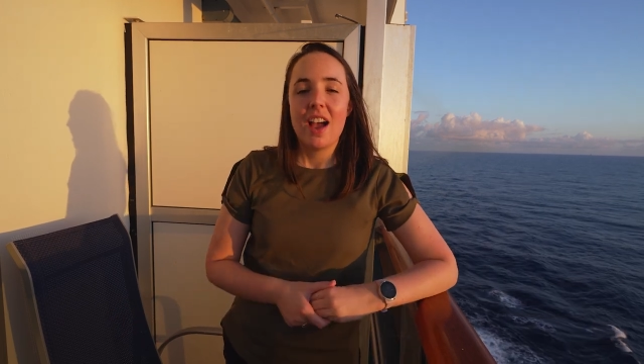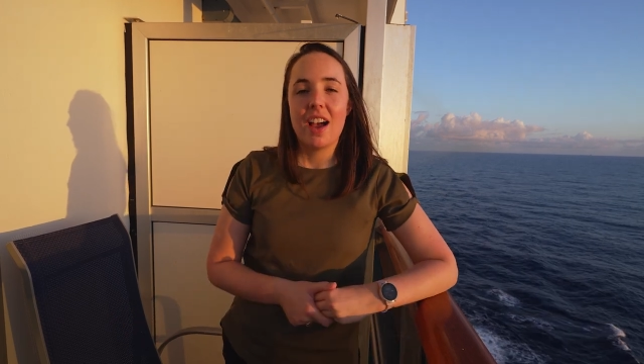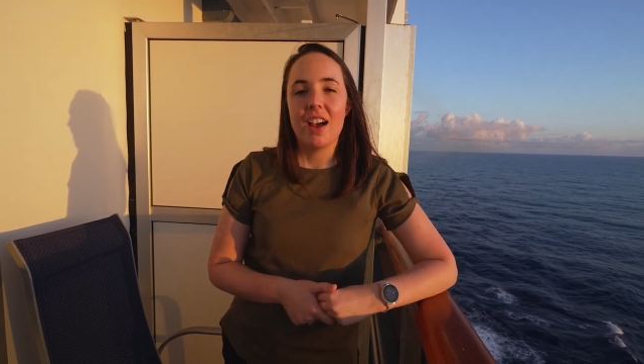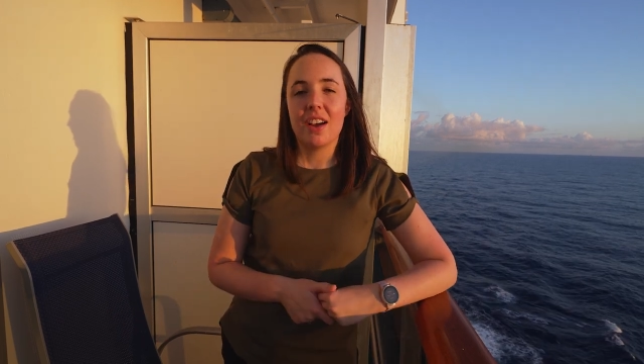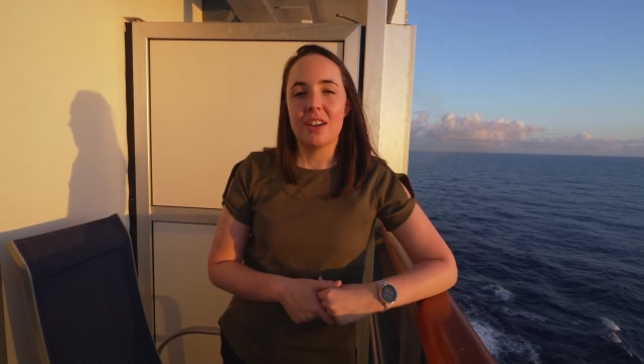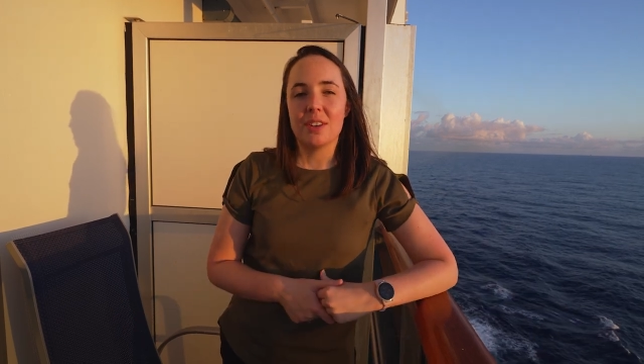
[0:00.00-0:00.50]

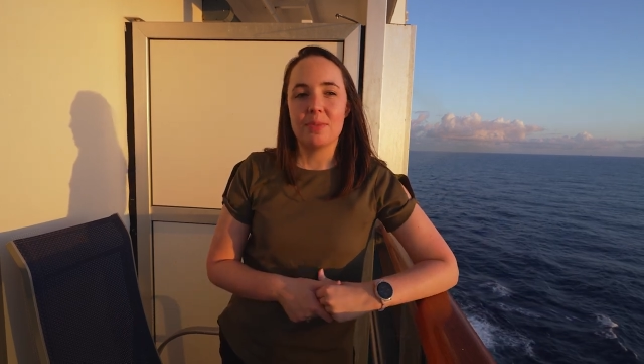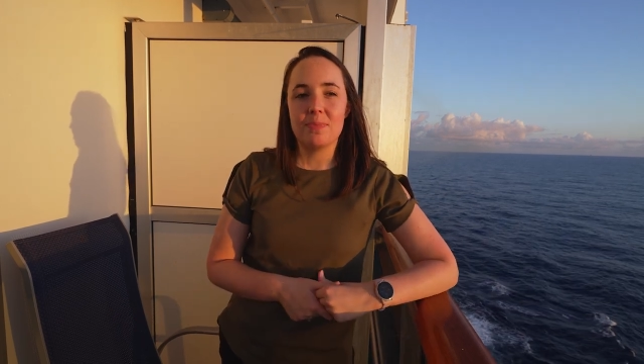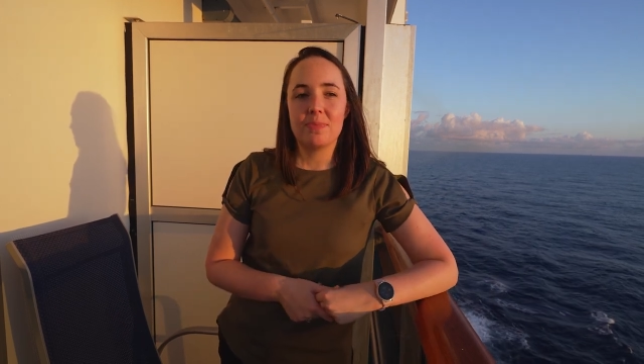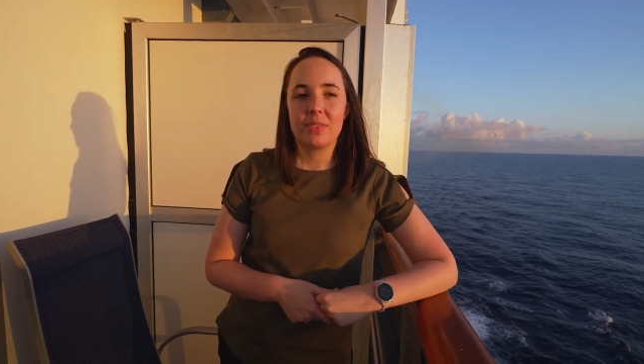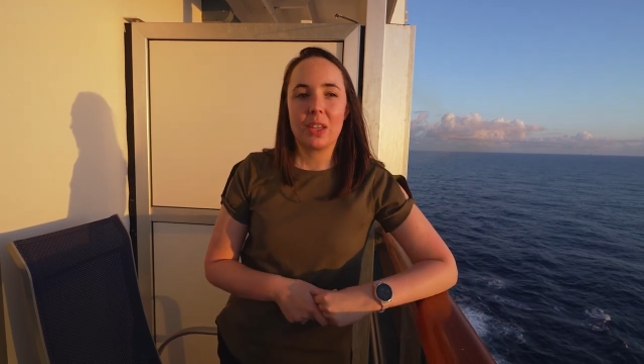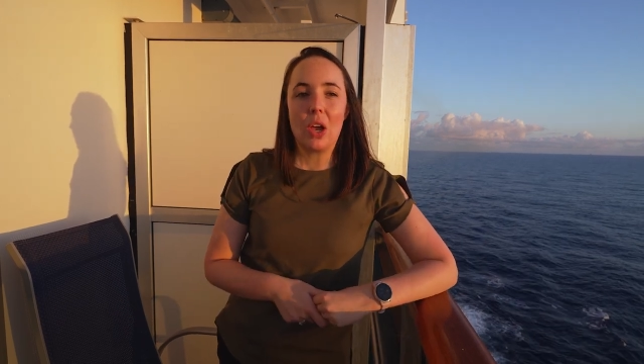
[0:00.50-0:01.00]
Um,
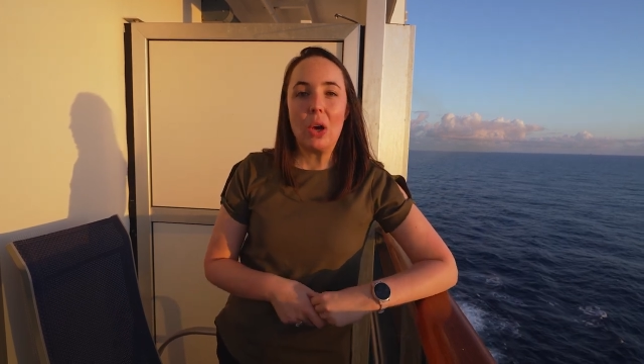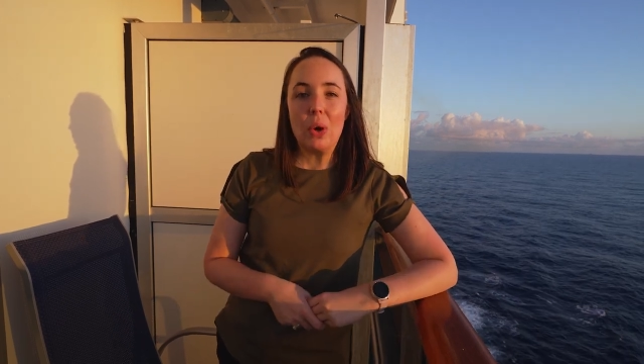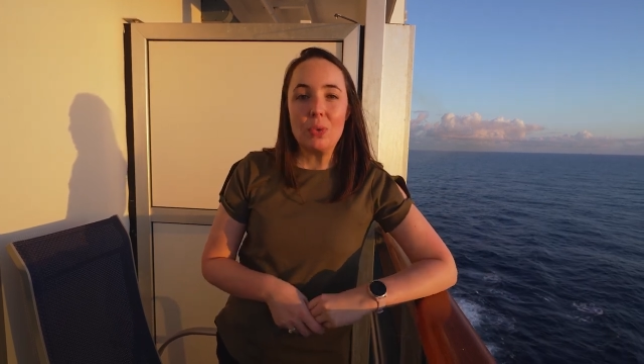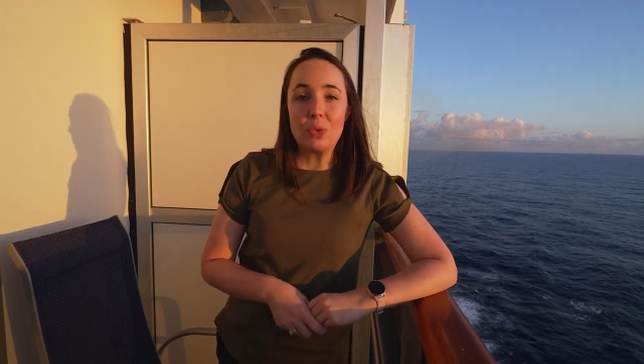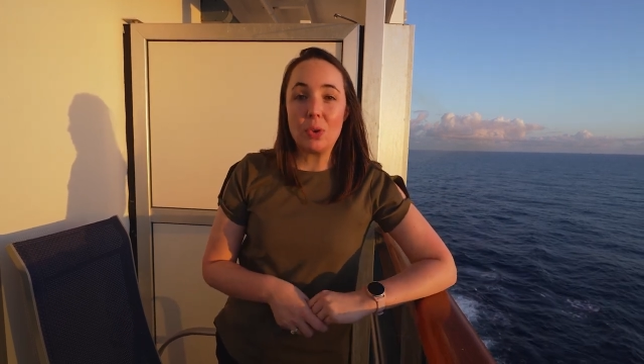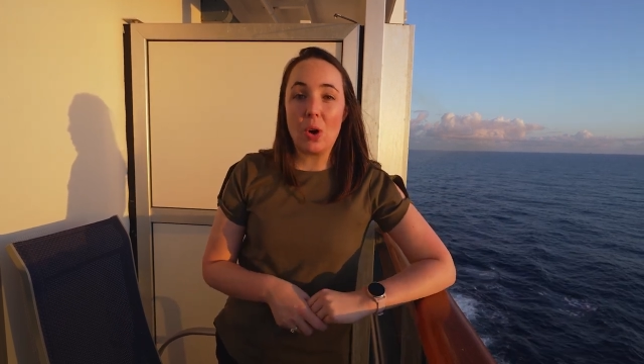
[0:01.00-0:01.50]

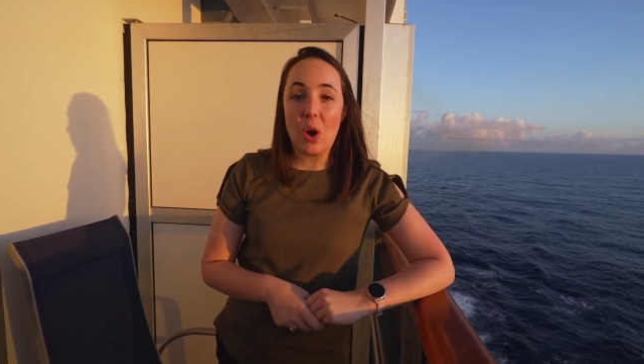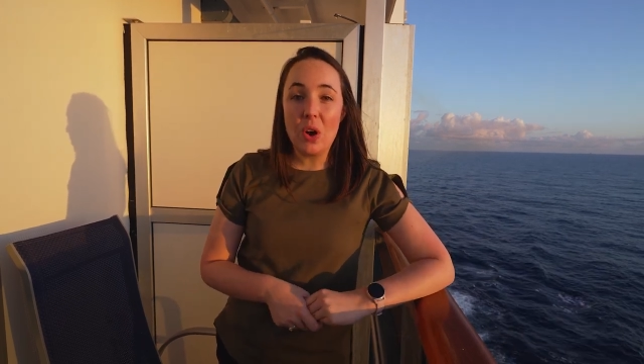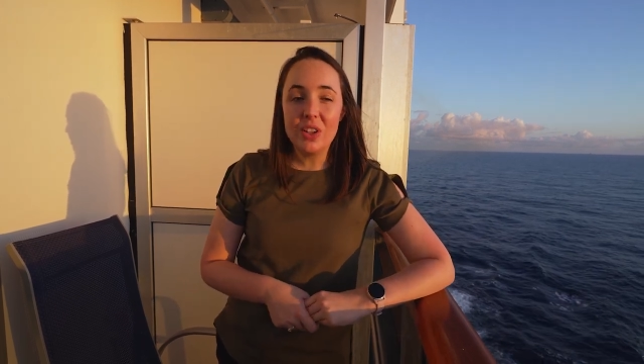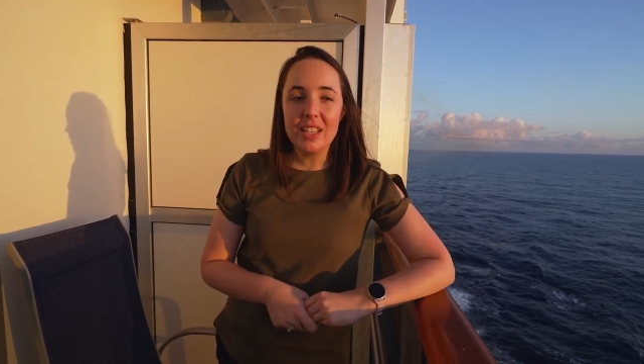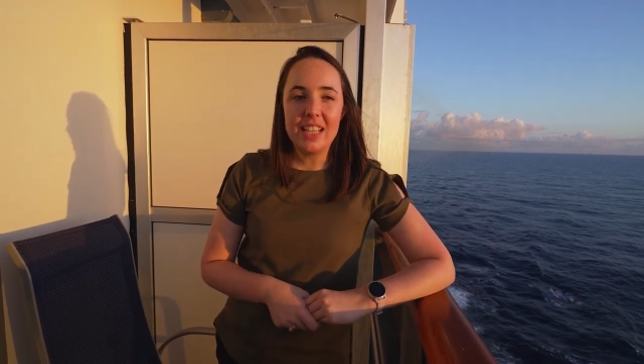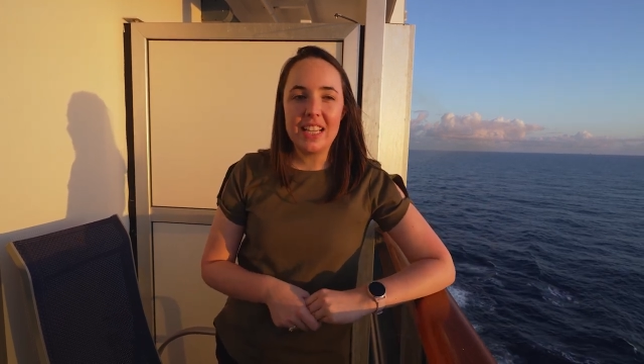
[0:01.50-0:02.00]

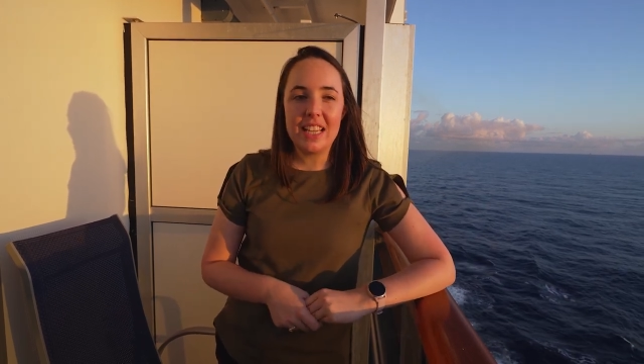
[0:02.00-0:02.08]
overall,